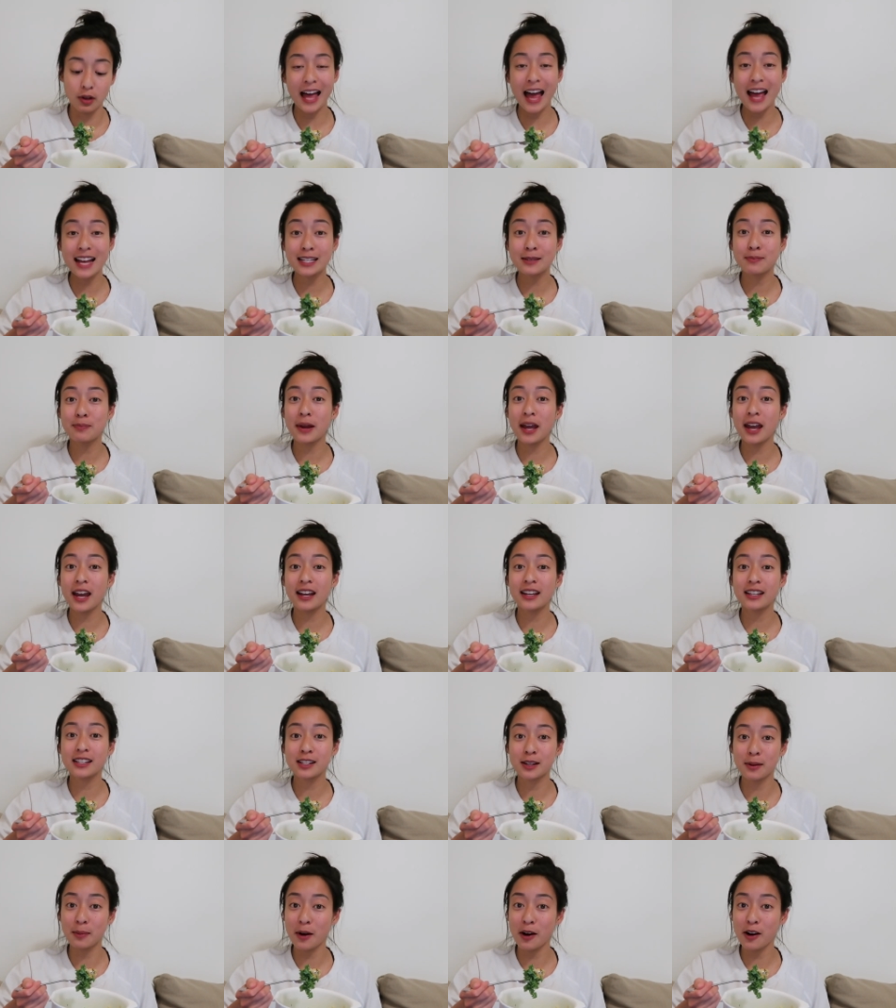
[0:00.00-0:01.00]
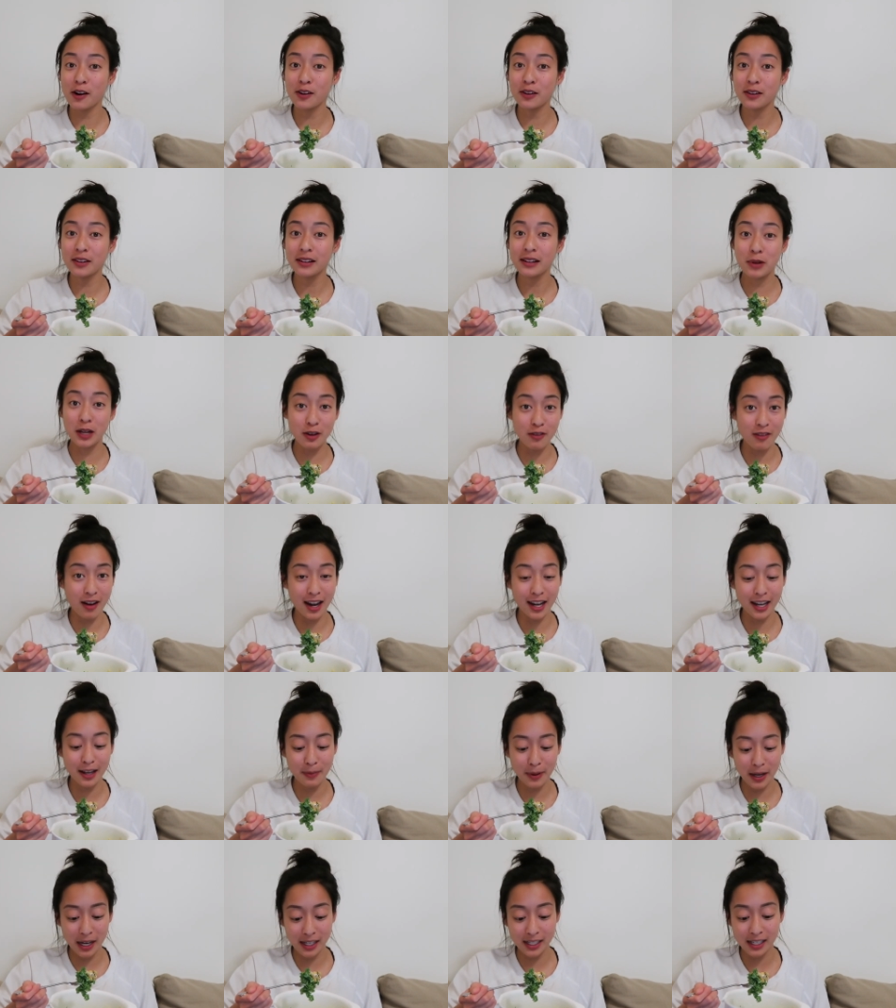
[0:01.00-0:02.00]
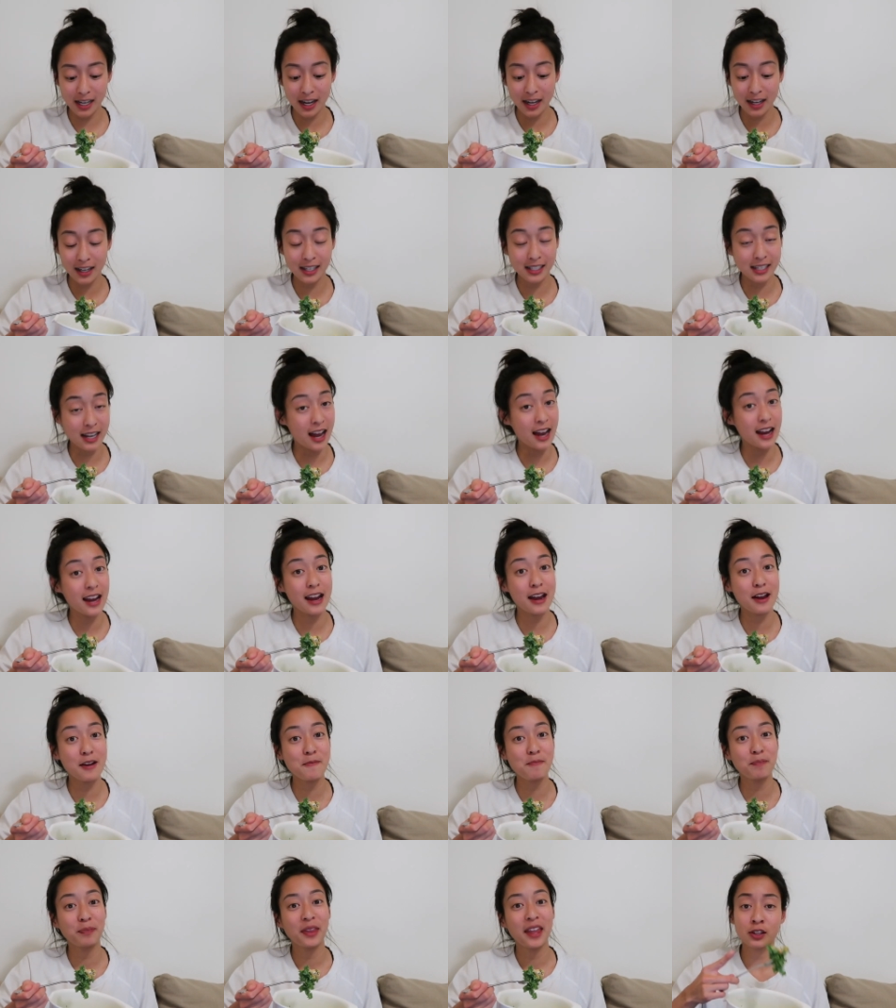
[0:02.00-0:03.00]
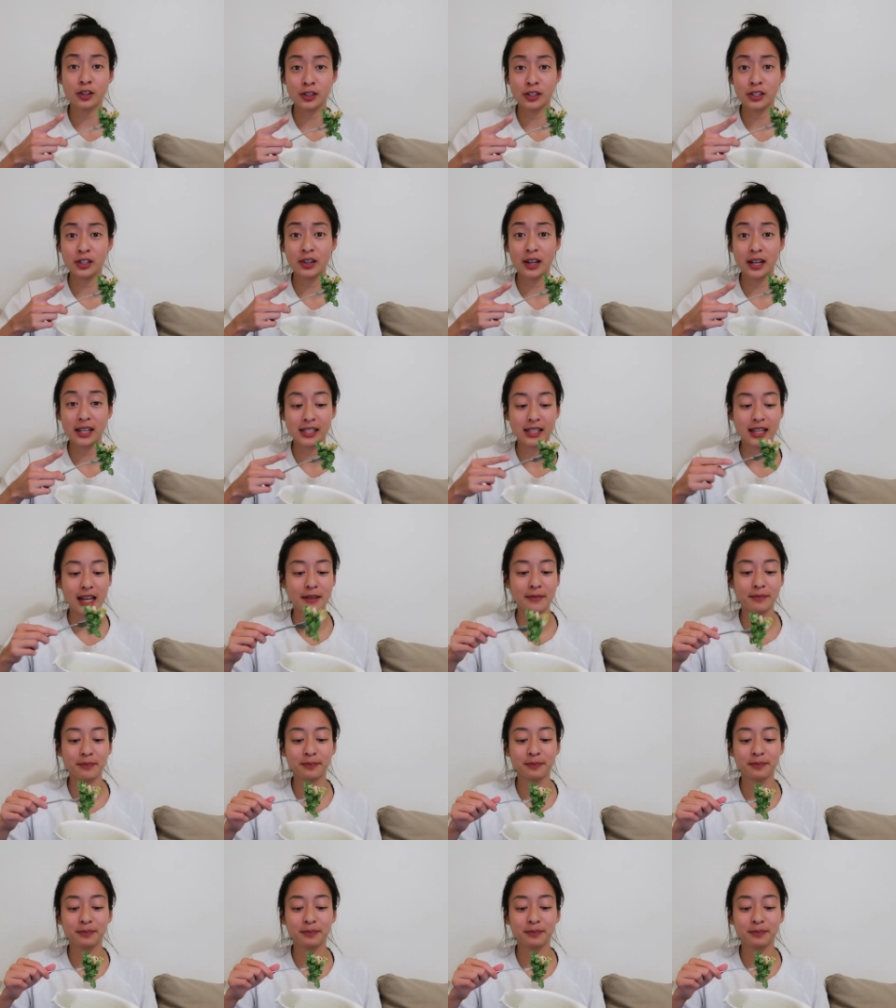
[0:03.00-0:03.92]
Last bag is tomorrow. Be ready, be excited, because I am. So I'll see you guys then